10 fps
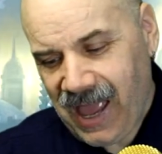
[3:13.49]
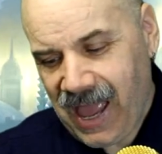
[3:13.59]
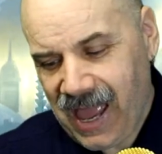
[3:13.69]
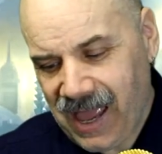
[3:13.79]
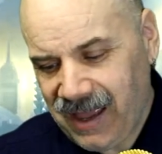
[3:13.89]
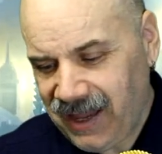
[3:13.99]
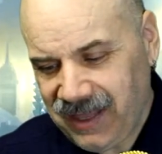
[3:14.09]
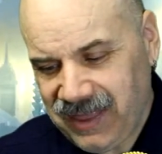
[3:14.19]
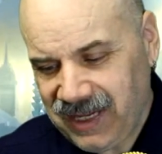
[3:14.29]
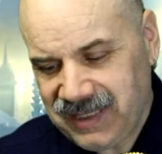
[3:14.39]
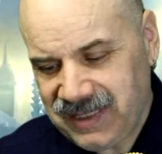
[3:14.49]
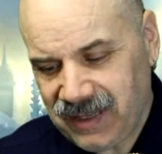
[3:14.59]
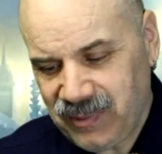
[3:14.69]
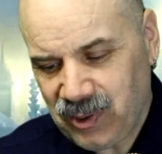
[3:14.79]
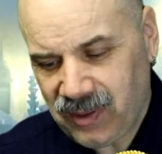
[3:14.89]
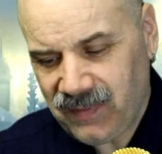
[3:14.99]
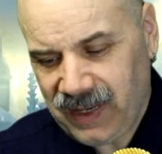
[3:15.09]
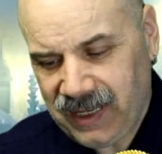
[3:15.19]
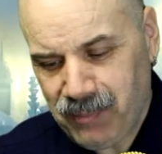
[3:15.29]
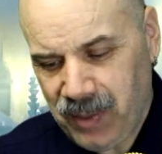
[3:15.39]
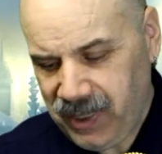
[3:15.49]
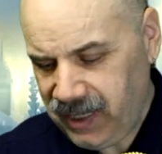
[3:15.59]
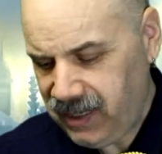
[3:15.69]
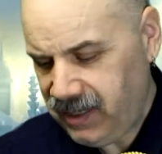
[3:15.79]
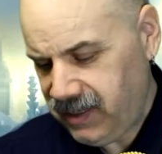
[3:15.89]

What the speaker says: I think it's some sort of like mimic.